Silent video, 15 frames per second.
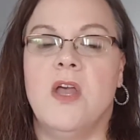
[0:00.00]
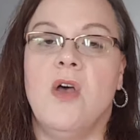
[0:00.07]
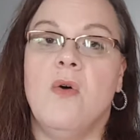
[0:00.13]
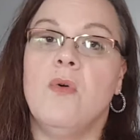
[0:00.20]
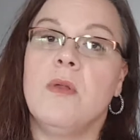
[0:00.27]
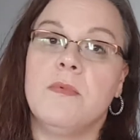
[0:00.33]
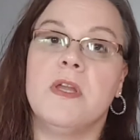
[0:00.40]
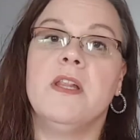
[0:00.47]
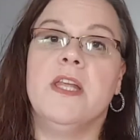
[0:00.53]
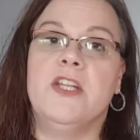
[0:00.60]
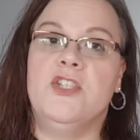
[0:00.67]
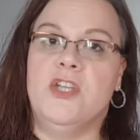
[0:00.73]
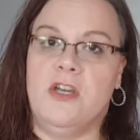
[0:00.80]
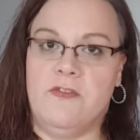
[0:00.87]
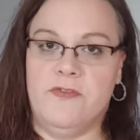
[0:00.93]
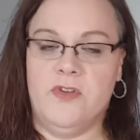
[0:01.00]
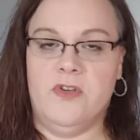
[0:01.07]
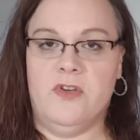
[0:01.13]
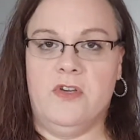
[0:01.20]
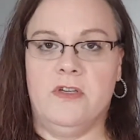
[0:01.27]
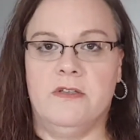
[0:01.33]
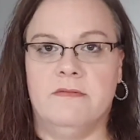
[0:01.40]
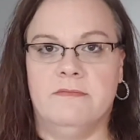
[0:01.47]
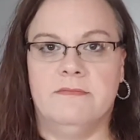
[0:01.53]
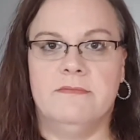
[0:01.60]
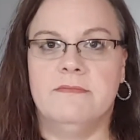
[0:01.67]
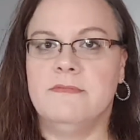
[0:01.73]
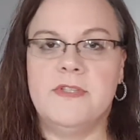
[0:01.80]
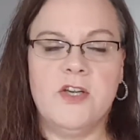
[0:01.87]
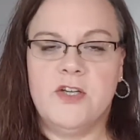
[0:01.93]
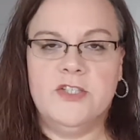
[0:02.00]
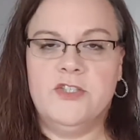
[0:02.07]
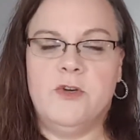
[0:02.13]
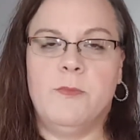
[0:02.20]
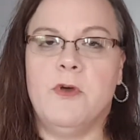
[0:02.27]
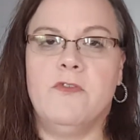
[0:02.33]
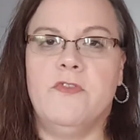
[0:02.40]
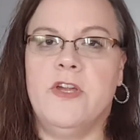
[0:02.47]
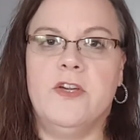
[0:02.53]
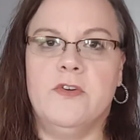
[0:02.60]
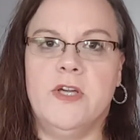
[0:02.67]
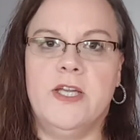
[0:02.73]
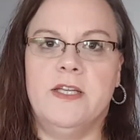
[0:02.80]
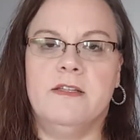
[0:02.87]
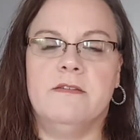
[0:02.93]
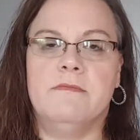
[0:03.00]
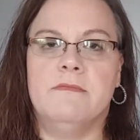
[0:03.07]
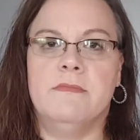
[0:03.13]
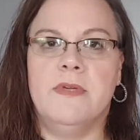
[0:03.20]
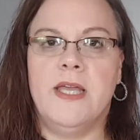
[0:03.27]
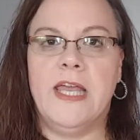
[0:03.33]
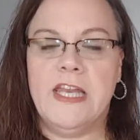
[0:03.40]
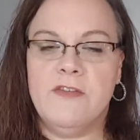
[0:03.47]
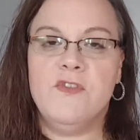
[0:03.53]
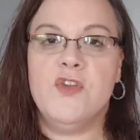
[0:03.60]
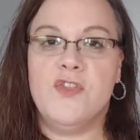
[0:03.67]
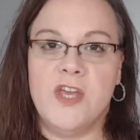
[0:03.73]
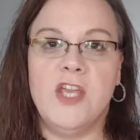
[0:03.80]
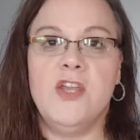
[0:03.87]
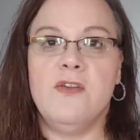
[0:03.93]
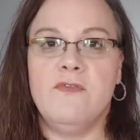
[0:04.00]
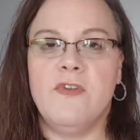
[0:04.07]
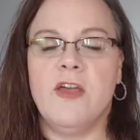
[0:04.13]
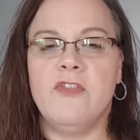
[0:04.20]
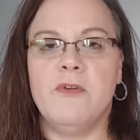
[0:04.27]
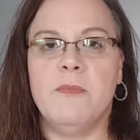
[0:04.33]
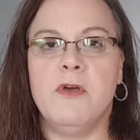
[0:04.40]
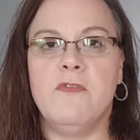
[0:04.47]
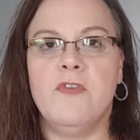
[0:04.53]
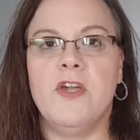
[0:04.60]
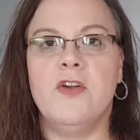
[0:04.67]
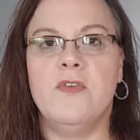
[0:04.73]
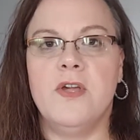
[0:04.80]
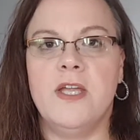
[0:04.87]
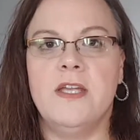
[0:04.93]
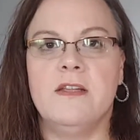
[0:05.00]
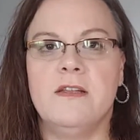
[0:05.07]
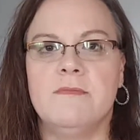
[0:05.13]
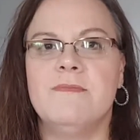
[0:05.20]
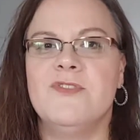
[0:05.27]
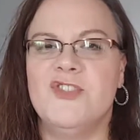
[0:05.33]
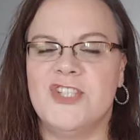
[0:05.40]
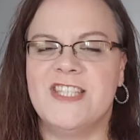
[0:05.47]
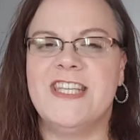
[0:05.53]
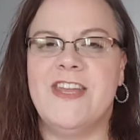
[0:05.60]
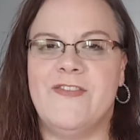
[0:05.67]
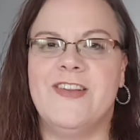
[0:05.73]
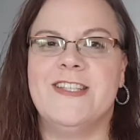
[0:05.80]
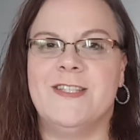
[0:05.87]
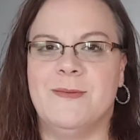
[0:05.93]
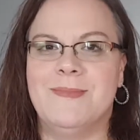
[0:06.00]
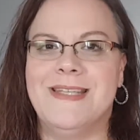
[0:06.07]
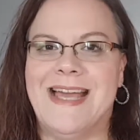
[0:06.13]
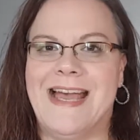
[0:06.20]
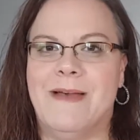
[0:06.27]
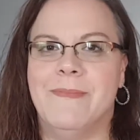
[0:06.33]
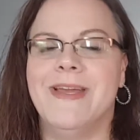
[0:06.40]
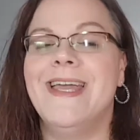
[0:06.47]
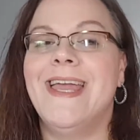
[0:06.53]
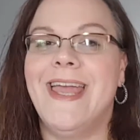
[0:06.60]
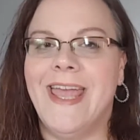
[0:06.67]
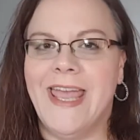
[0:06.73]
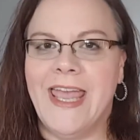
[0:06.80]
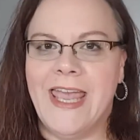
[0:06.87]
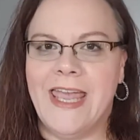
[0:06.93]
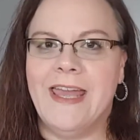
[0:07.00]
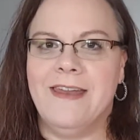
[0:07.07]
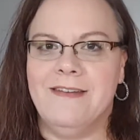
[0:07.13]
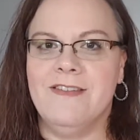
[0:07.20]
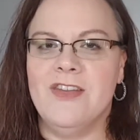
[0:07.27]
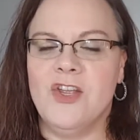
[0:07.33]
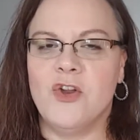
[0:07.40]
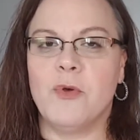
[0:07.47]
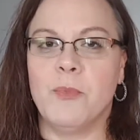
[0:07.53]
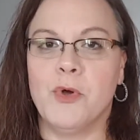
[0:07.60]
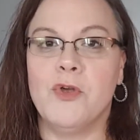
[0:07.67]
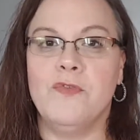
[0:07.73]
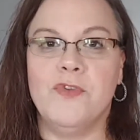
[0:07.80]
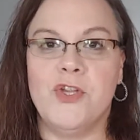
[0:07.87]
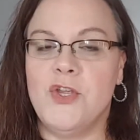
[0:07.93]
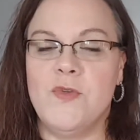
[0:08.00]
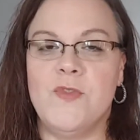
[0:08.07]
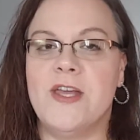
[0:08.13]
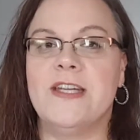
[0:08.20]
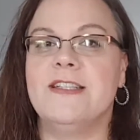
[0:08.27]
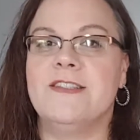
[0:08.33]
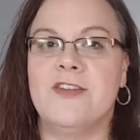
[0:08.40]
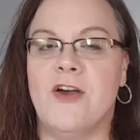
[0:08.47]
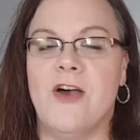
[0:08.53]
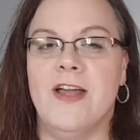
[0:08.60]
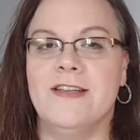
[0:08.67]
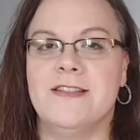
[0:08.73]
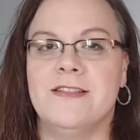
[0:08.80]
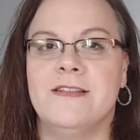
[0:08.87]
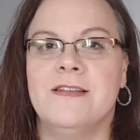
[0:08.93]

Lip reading: Well, I'm going to let you off the hook. There is no perfect curriculum. And if you think you found the perfect curriculum, just give it some time. And it'll prove to you that it's not.